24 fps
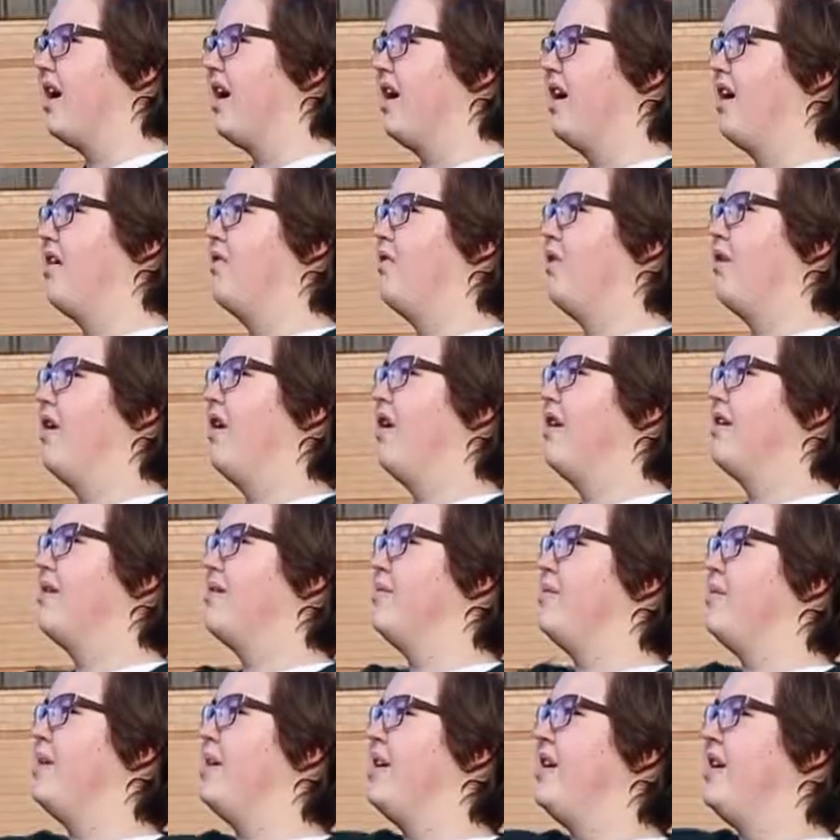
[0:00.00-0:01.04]
I
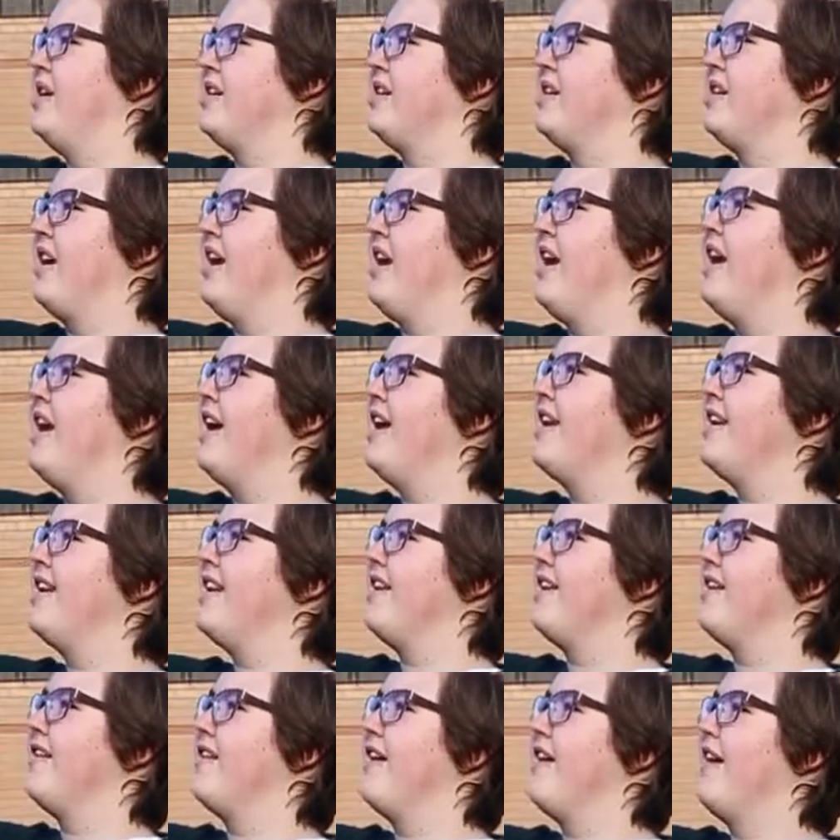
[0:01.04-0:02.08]
wanna be a
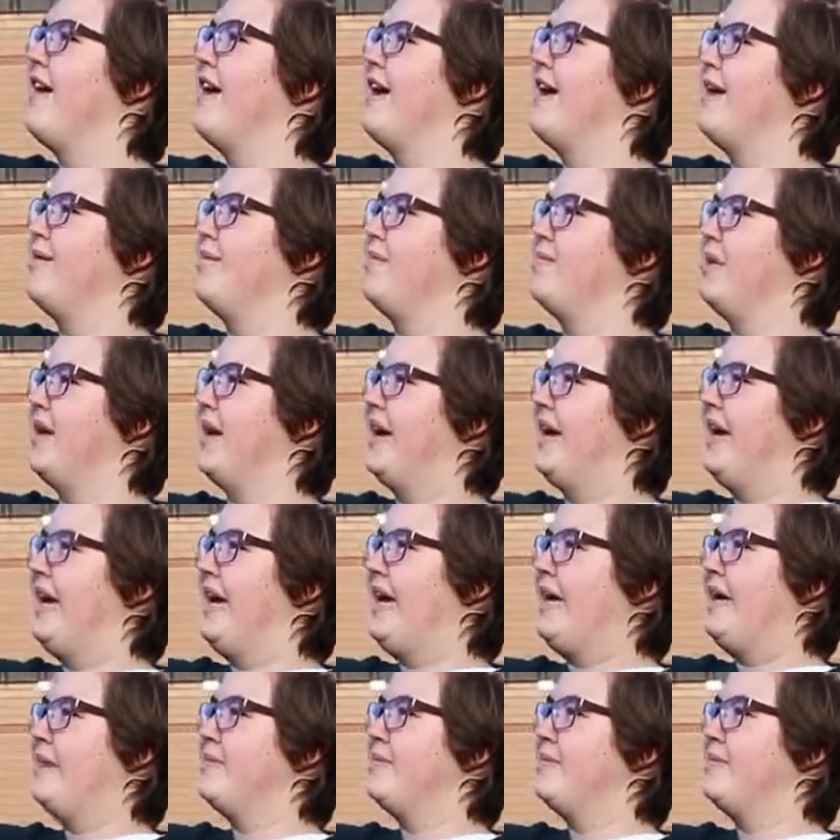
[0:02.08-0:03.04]
candy gram, baby!